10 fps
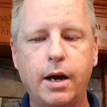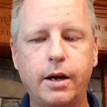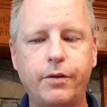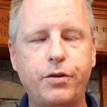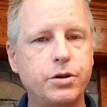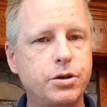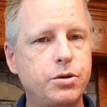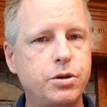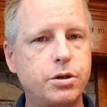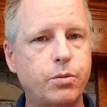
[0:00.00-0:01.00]
if yours
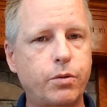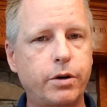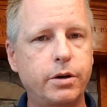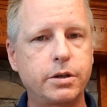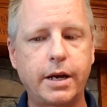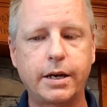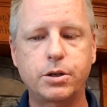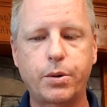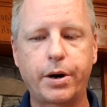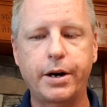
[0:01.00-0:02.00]
uses the word
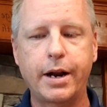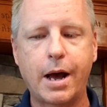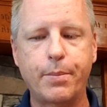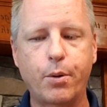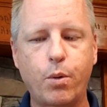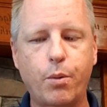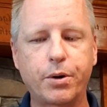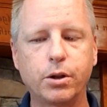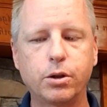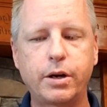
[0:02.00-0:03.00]
sanctuary or not, but what
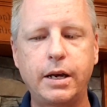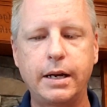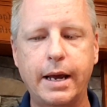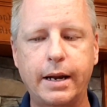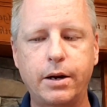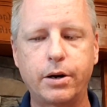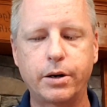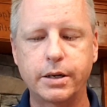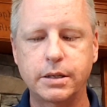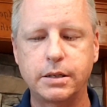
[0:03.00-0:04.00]
we're looking at
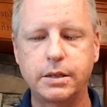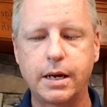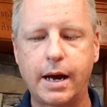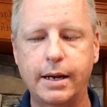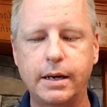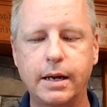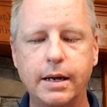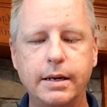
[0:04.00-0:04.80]
here is not